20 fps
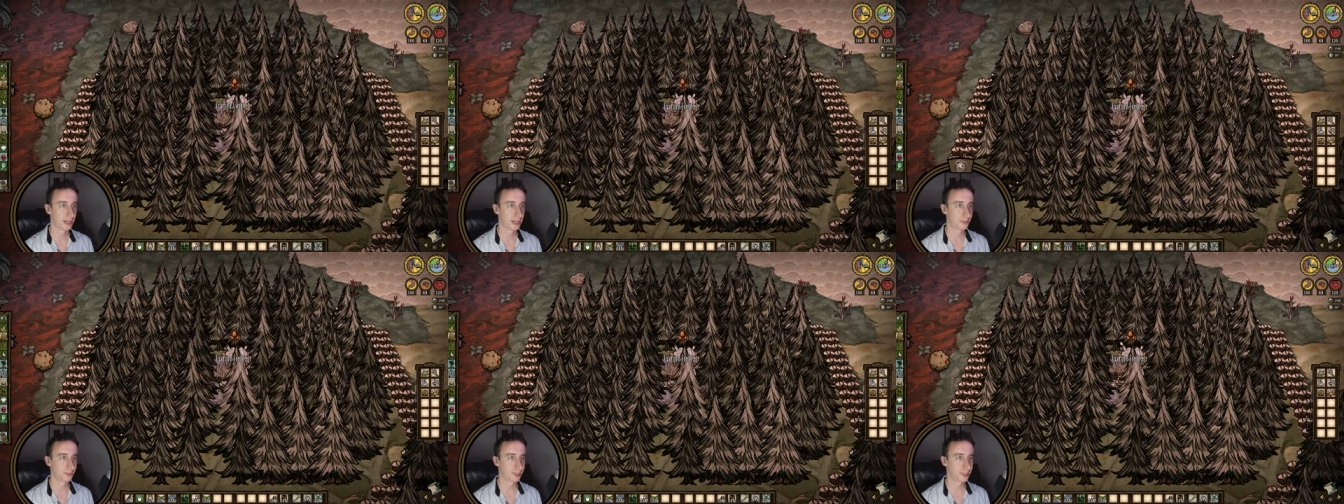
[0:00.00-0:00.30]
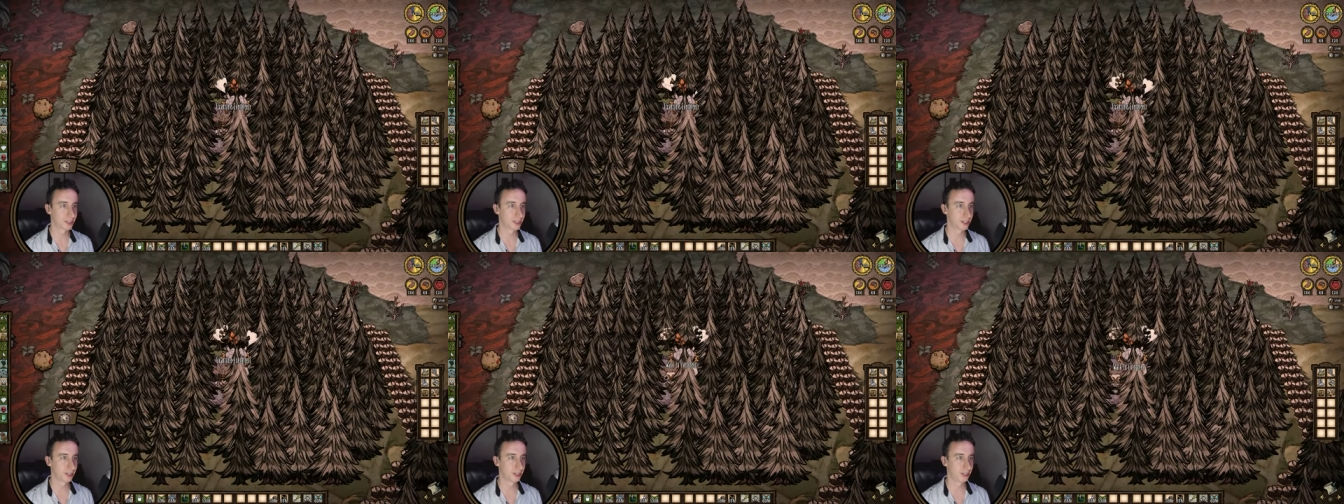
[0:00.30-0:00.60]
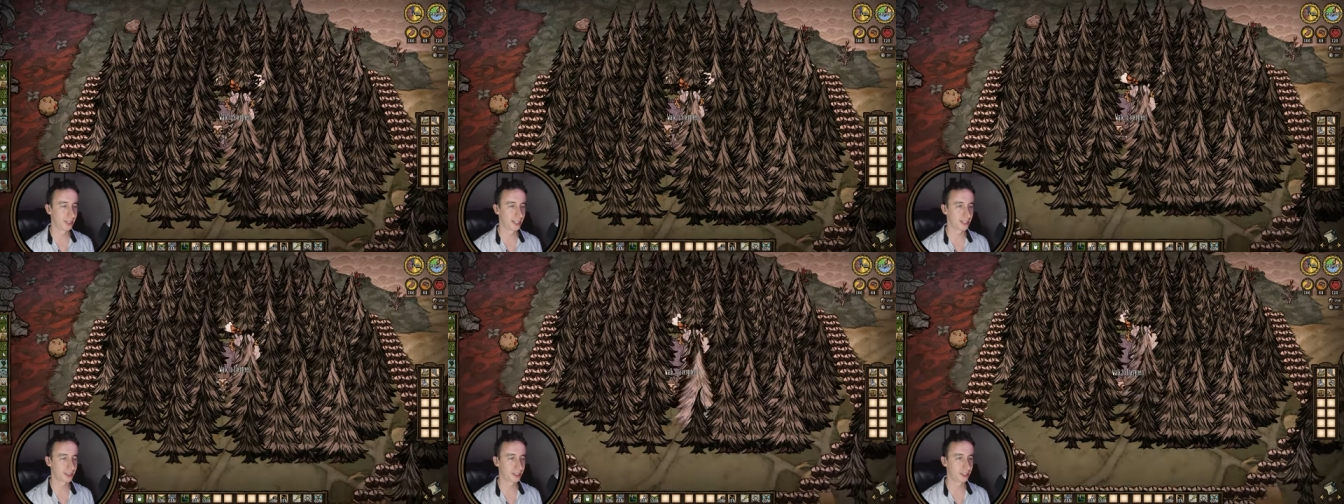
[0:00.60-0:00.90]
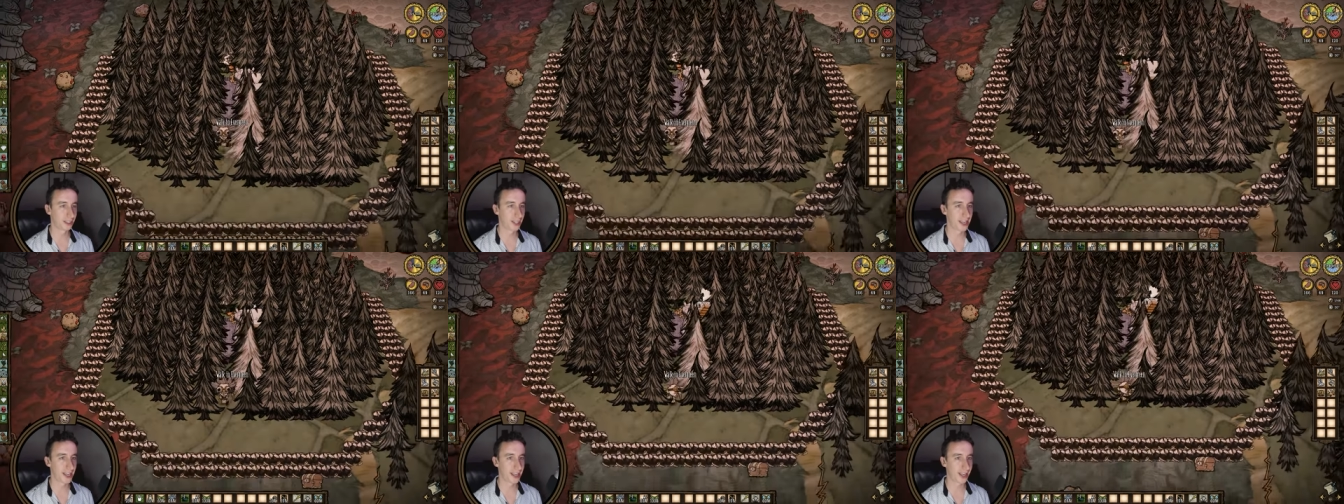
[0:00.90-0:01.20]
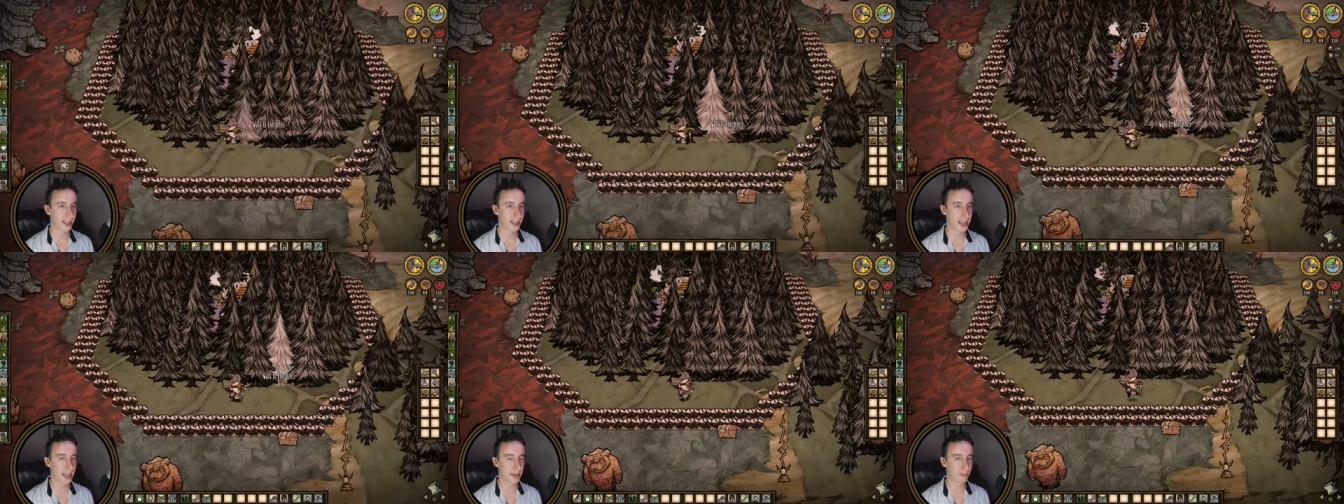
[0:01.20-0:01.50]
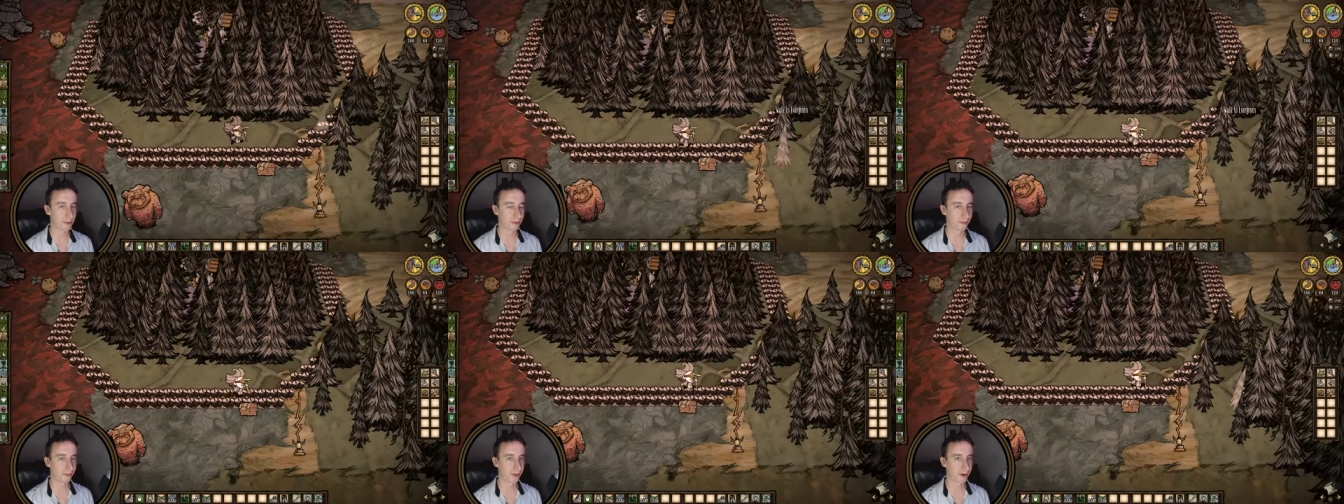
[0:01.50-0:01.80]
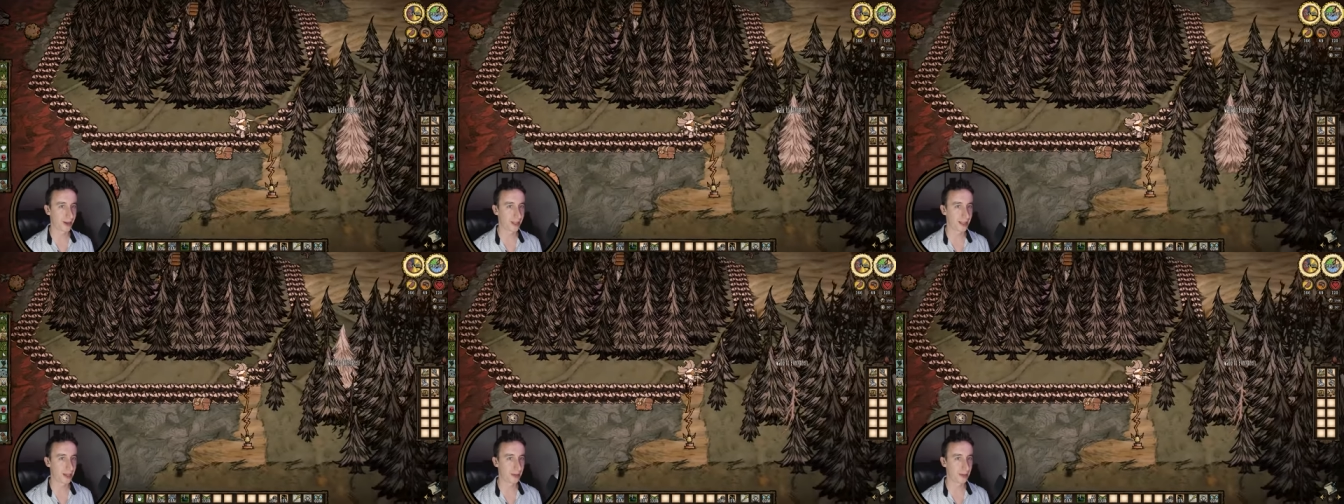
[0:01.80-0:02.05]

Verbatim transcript: let the lag happen for